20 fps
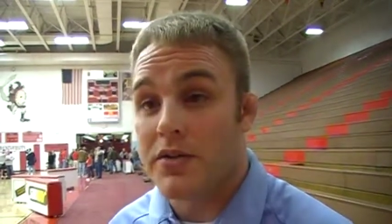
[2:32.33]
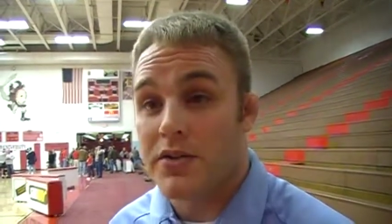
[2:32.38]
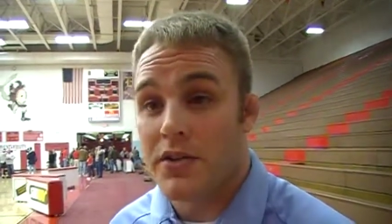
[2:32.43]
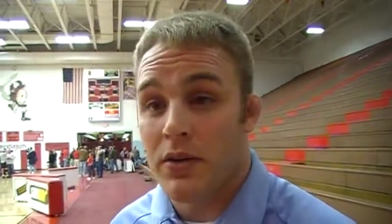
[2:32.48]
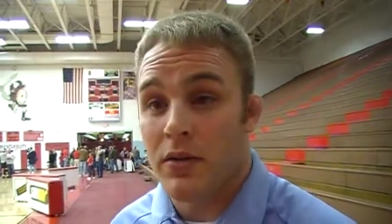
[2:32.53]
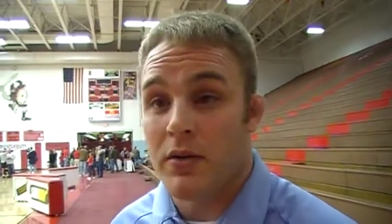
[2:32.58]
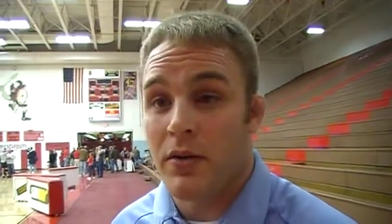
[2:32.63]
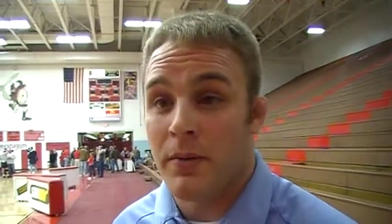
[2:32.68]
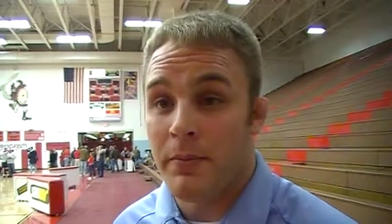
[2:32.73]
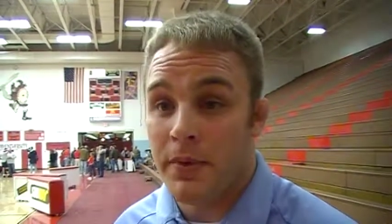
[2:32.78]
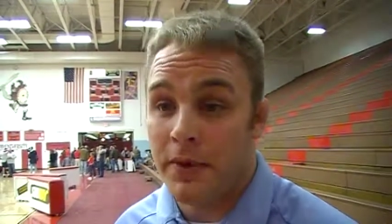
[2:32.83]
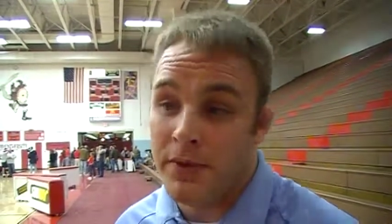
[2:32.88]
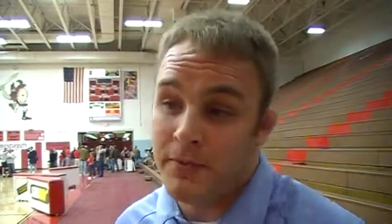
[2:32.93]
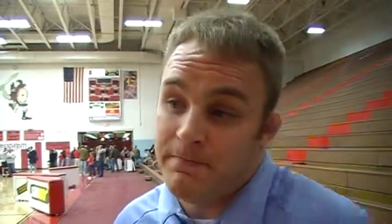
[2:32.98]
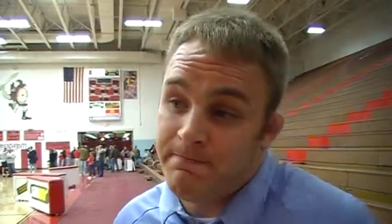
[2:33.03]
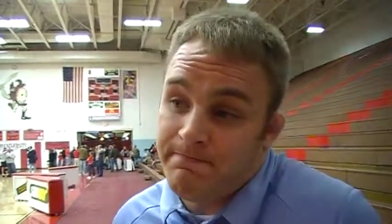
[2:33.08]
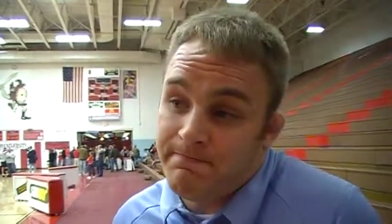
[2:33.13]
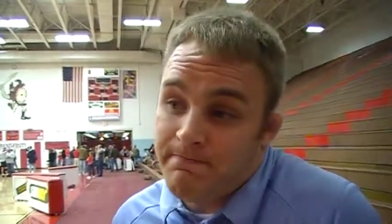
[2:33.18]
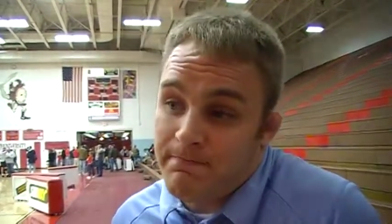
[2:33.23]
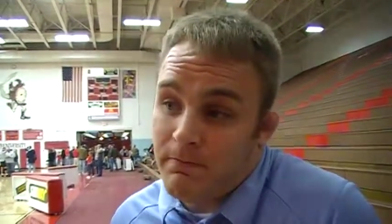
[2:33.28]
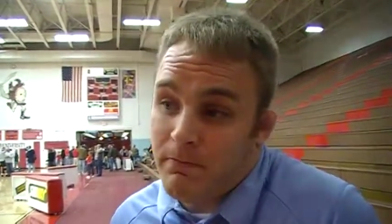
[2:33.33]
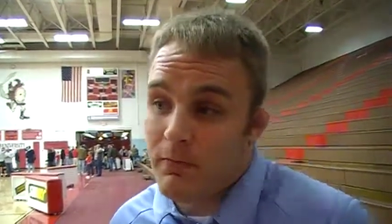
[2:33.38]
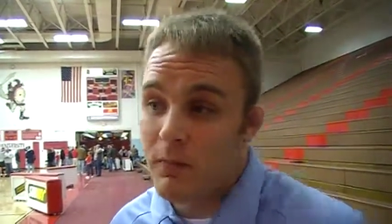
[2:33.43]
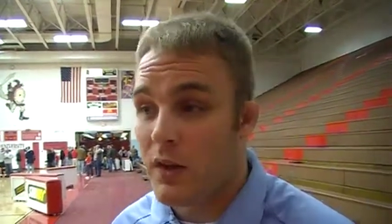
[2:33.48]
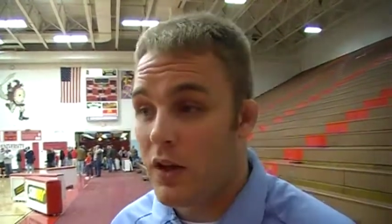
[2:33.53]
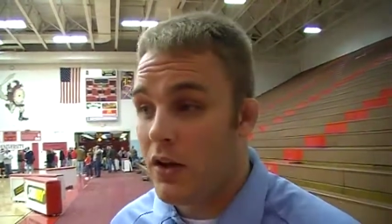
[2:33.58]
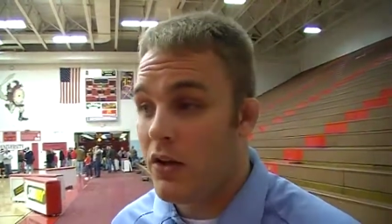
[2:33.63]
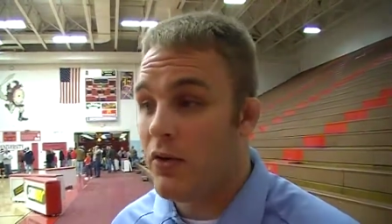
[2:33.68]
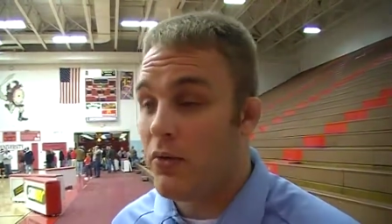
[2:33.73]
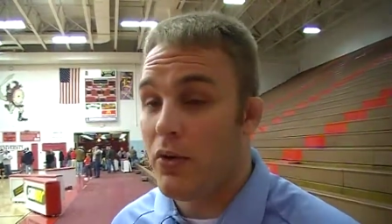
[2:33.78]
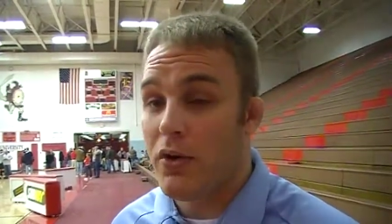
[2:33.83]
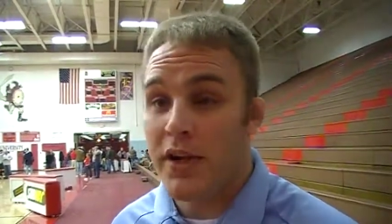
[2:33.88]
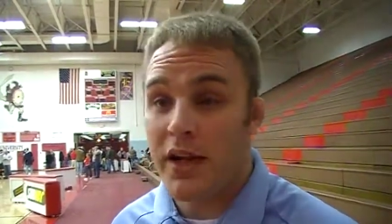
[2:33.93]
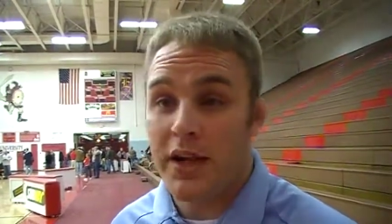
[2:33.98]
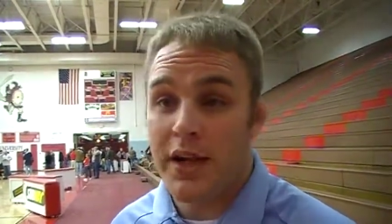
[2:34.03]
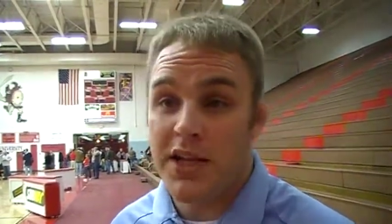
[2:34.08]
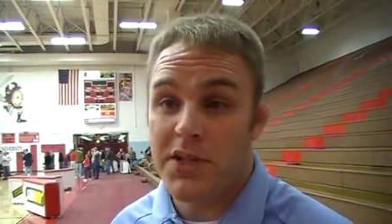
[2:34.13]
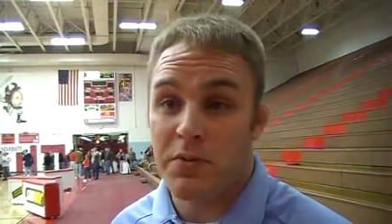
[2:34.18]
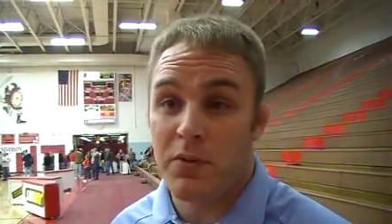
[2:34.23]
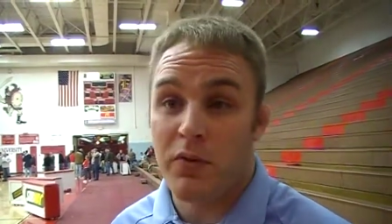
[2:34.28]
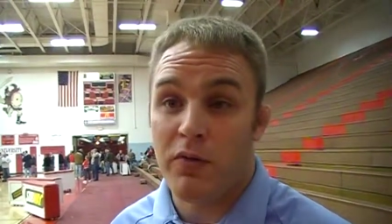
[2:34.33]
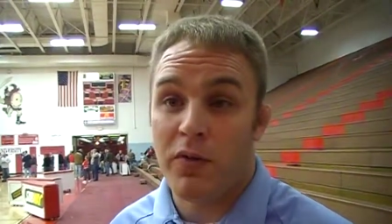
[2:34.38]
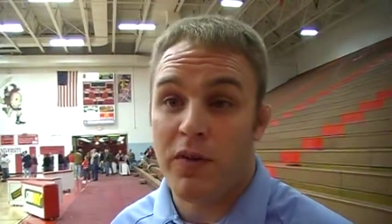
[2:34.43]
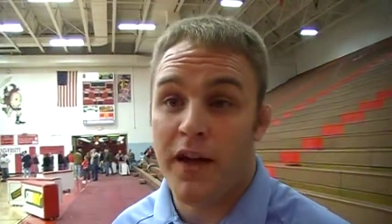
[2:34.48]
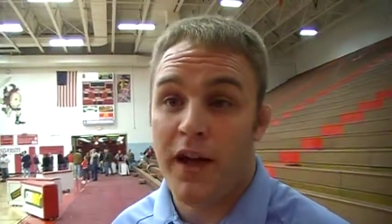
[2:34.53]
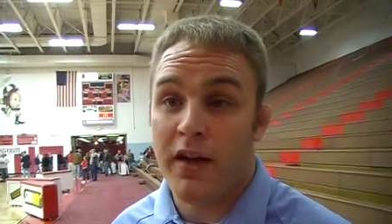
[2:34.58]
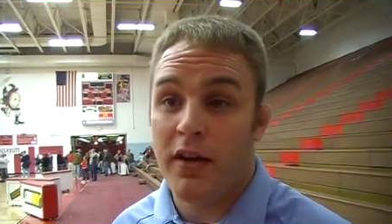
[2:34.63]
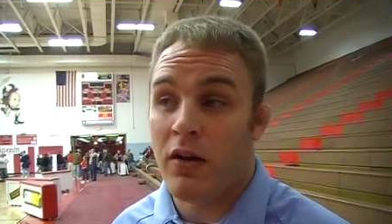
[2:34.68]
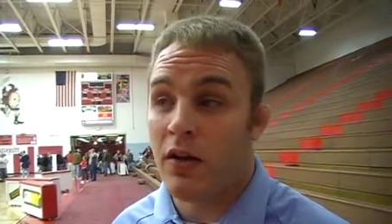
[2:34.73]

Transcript: So I mean you really can't ask more for that.